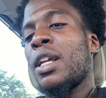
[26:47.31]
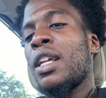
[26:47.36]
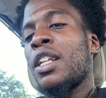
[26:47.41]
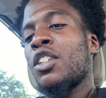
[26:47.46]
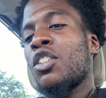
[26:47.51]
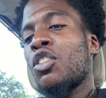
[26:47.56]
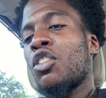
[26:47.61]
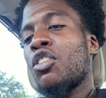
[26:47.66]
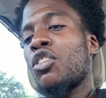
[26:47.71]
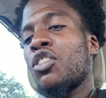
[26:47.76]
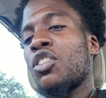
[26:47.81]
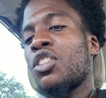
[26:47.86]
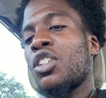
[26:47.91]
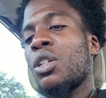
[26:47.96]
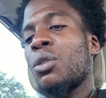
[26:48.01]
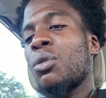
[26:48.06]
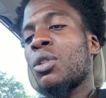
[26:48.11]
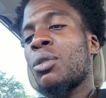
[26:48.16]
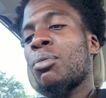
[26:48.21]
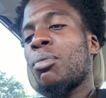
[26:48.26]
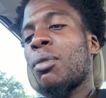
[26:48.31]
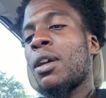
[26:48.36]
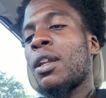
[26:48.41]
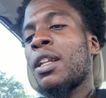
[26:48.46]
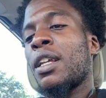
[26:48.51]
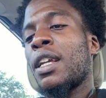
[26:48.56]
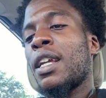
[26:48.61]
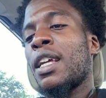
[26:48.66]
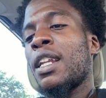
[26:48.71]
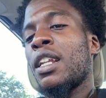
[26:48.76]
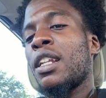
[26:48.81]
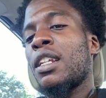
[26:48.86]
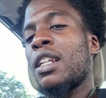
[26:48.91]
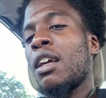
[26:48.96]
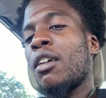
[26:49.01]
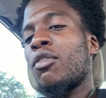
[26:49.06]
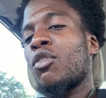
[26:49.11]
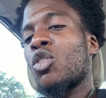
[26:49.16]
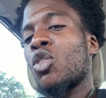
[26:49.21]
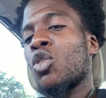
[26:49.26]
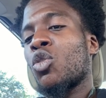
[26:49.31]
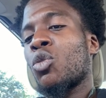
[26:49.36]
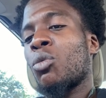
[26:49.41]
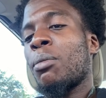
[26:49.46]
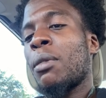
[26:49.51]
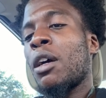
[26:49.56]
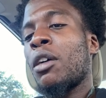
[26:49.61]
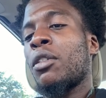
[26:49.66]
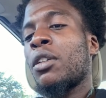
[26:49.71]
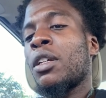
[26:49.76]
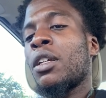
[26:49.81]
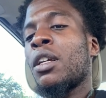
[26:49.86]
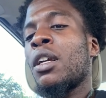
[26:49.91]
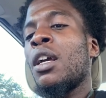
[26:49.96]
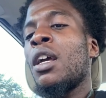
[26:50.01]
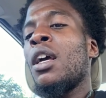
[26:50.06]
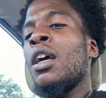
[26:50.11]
insurgency was spreading and the death tolls were mounting,